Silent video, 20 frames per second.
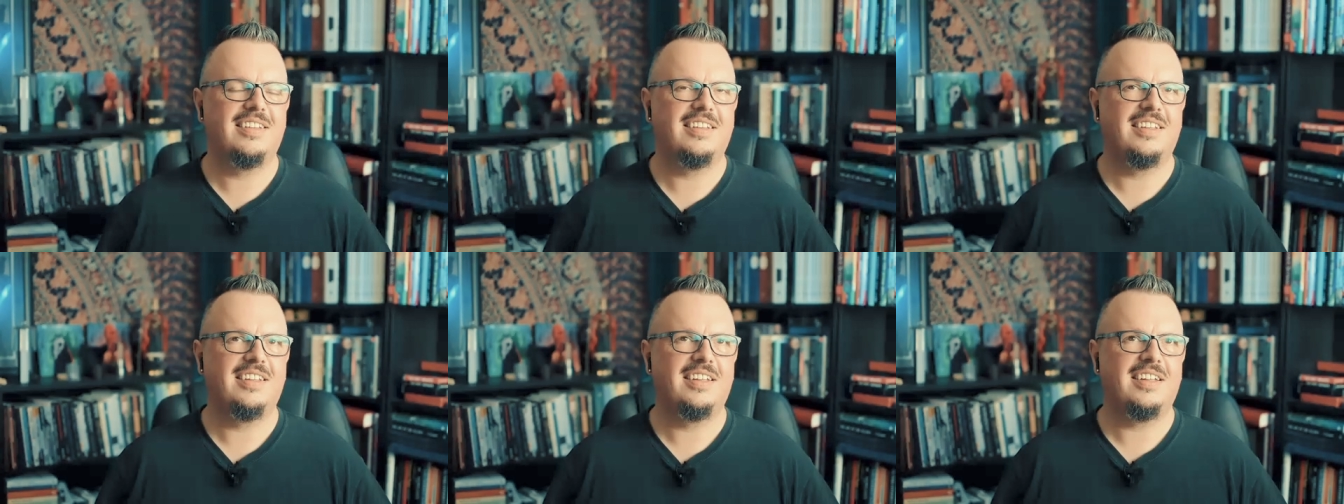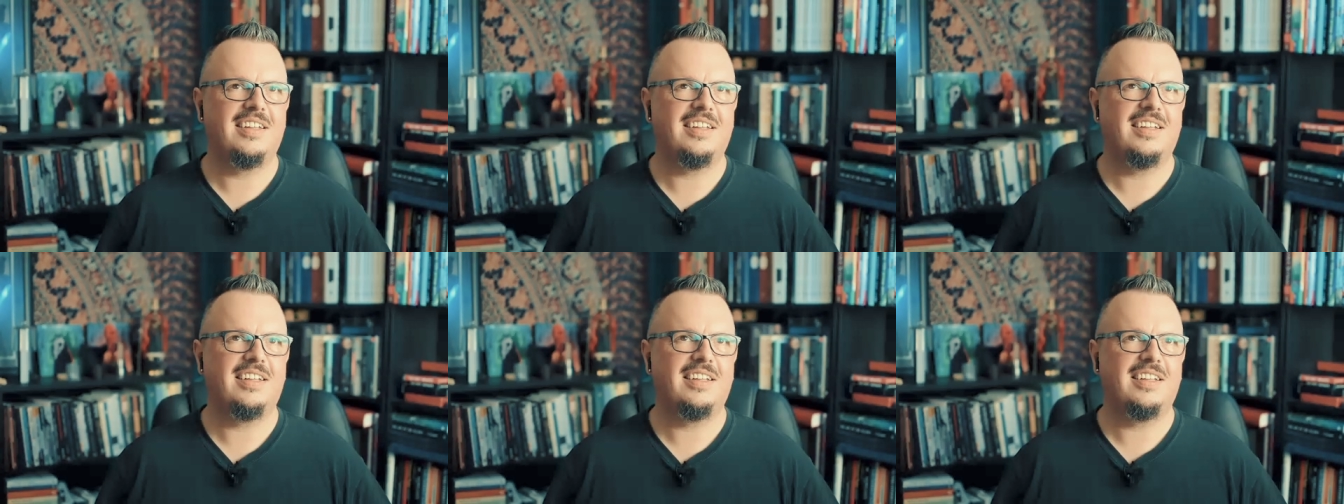
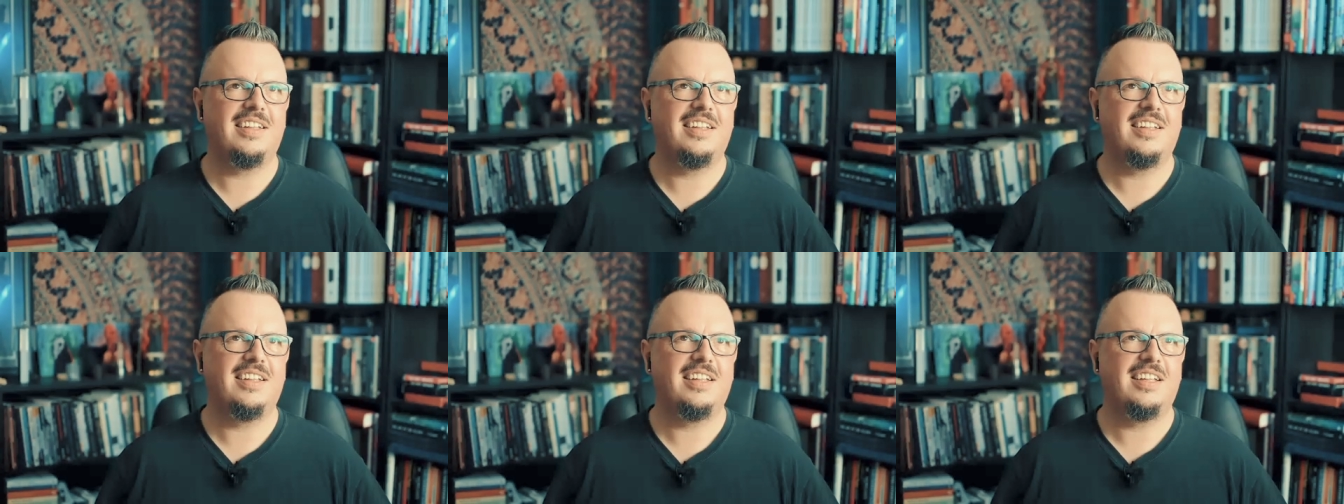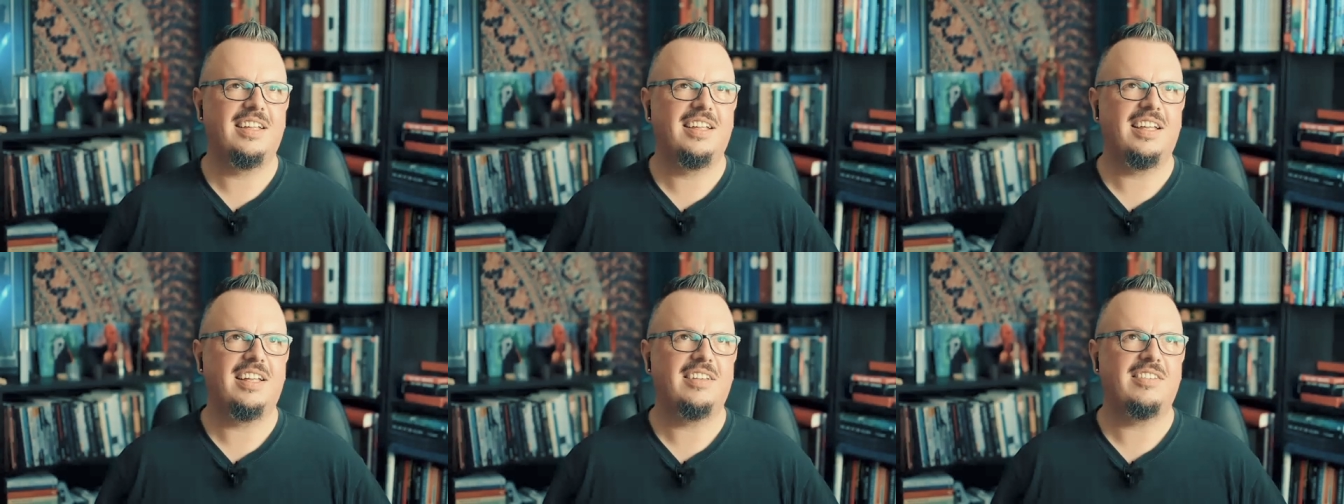yeah.
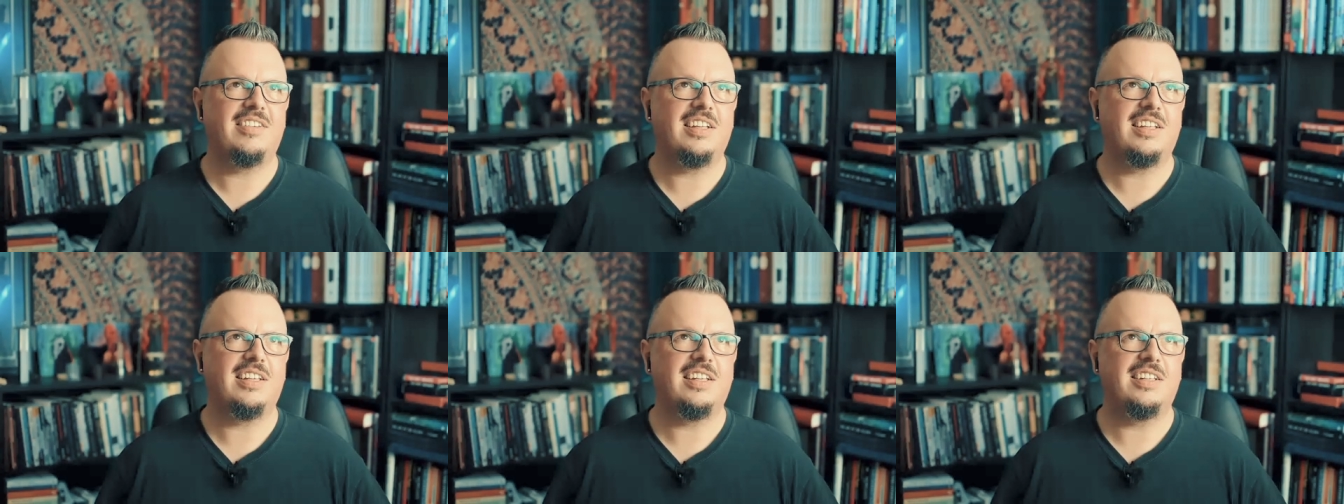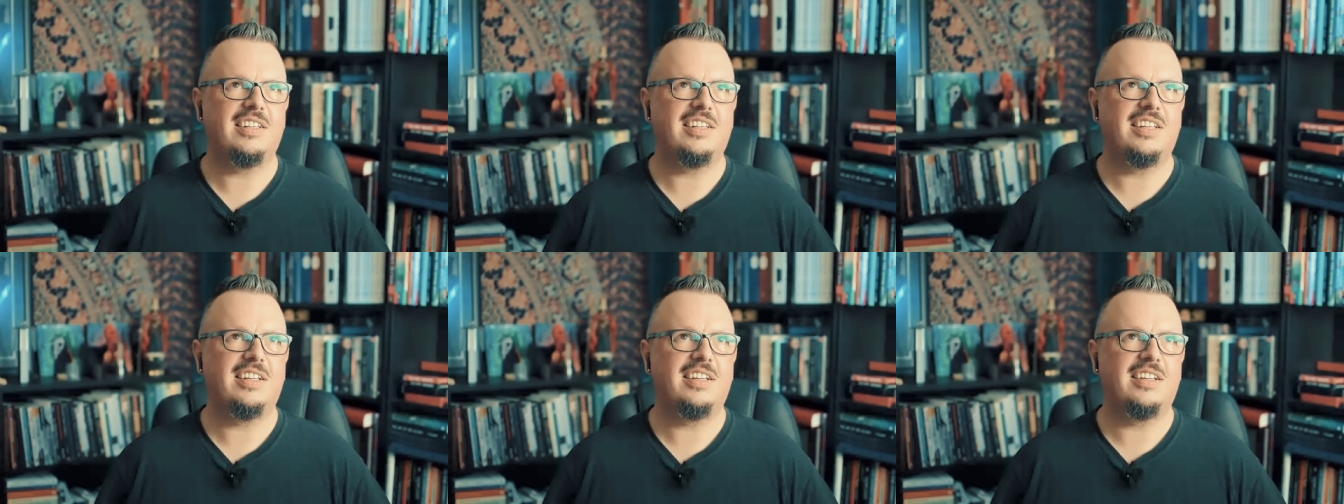It's like
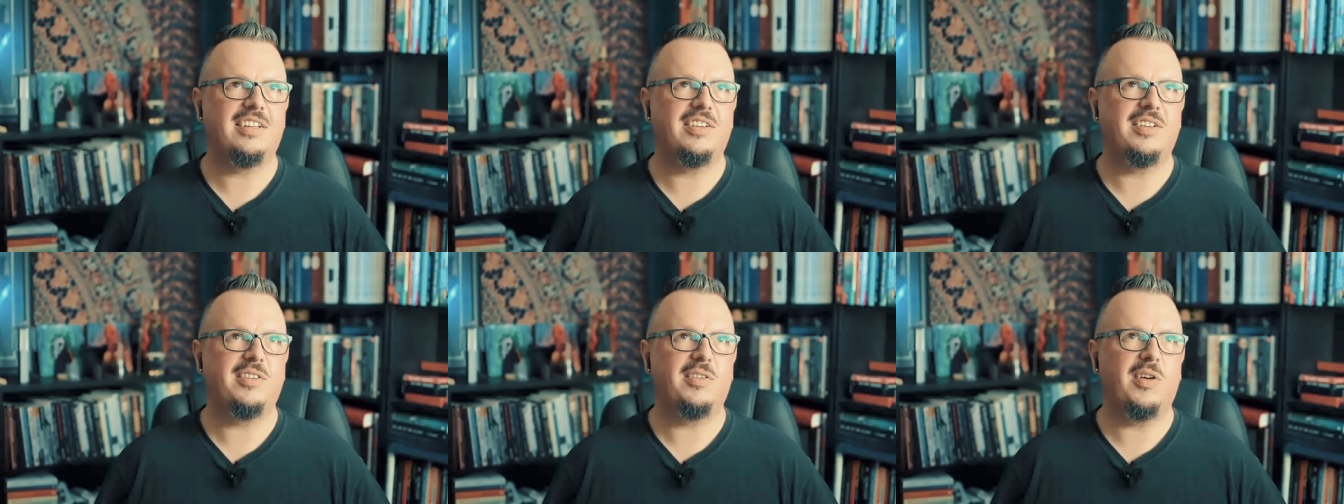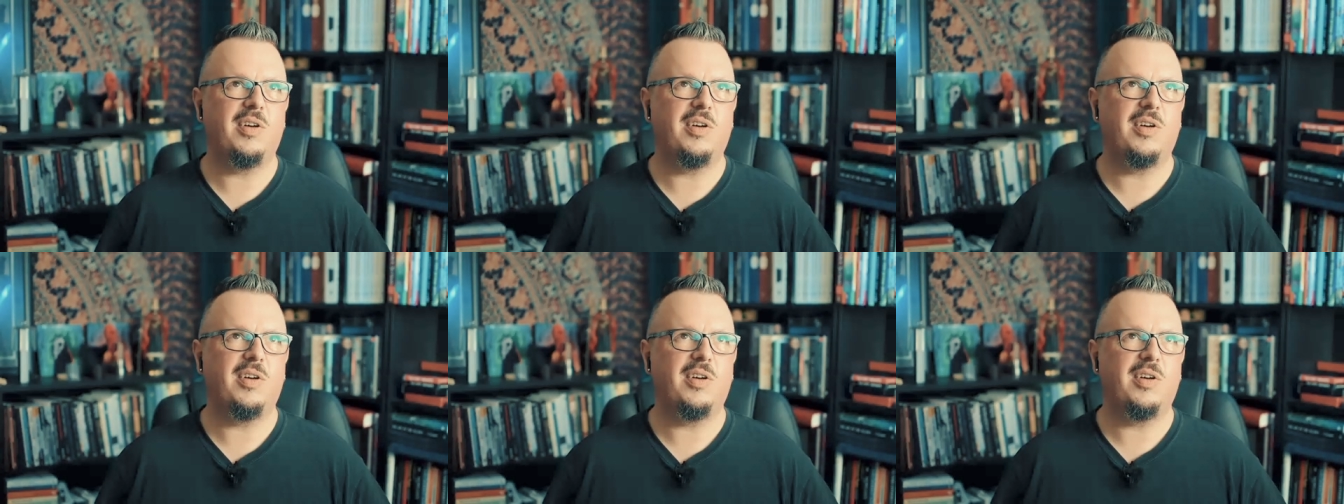it, uh,